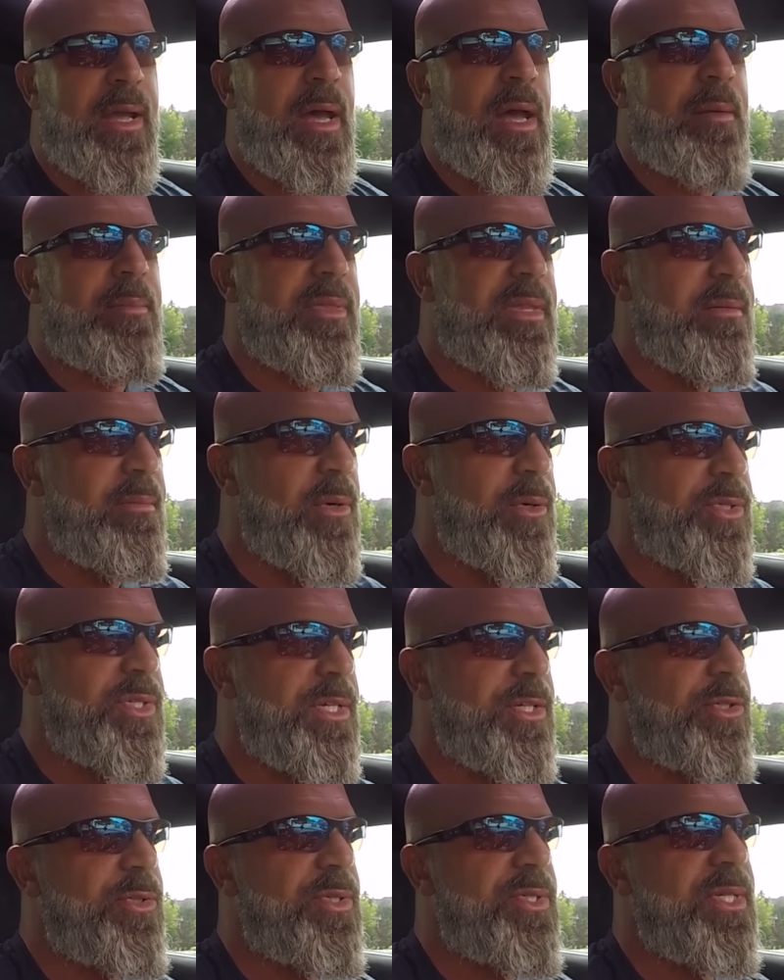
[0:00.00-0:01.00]
I'm the most
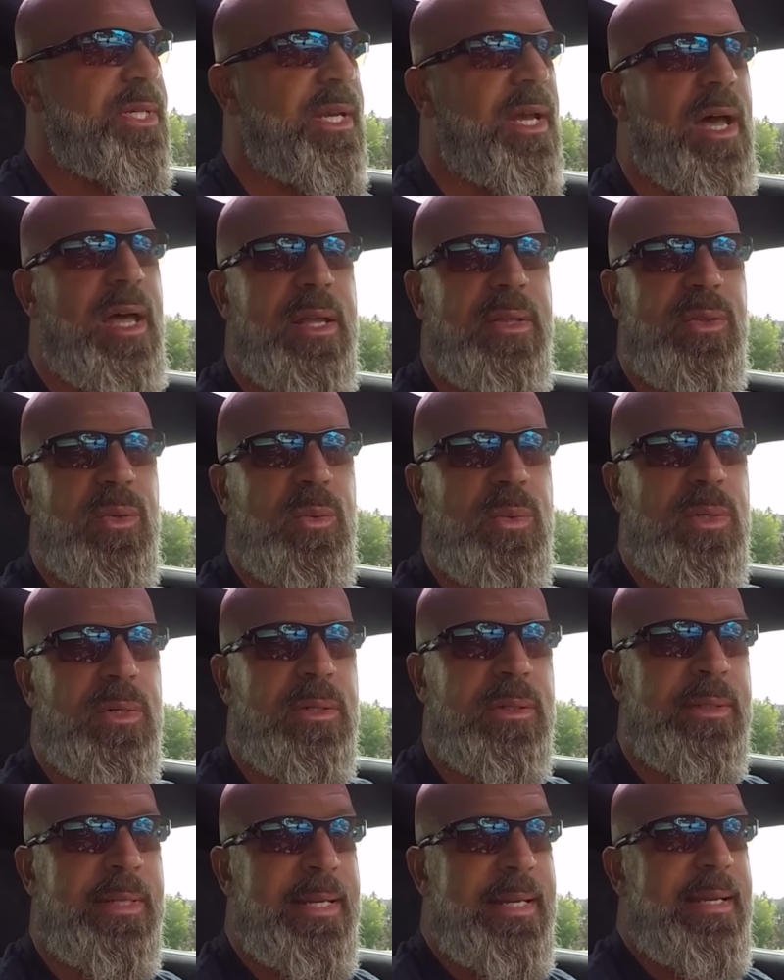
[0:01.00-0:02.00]
interesting guy in the
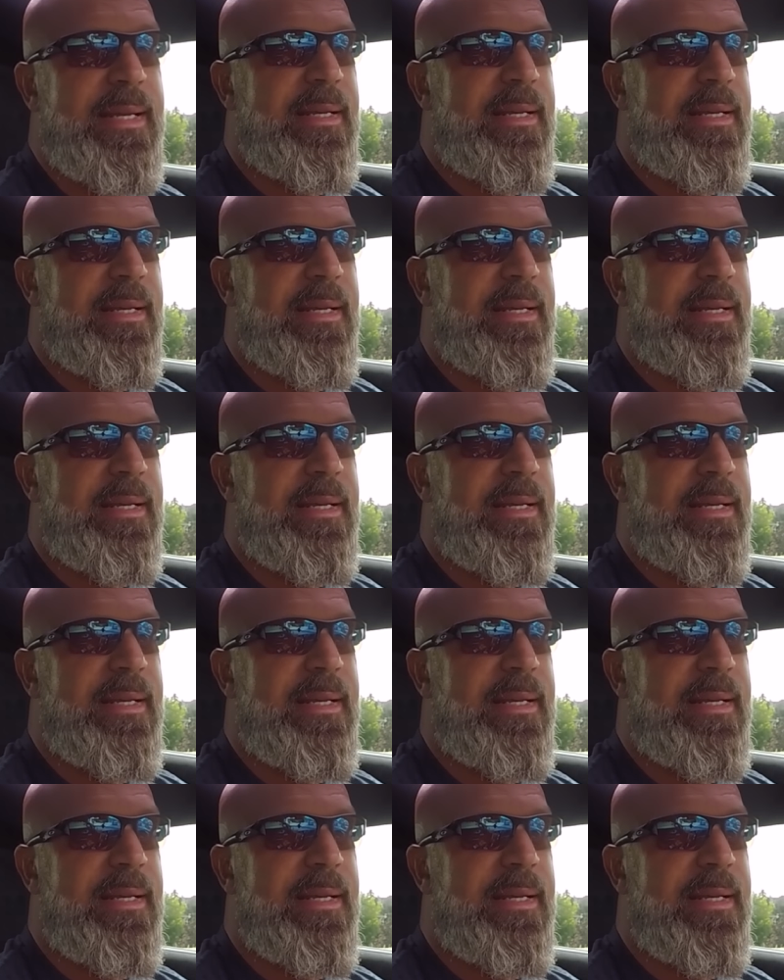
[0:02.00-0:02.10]
world.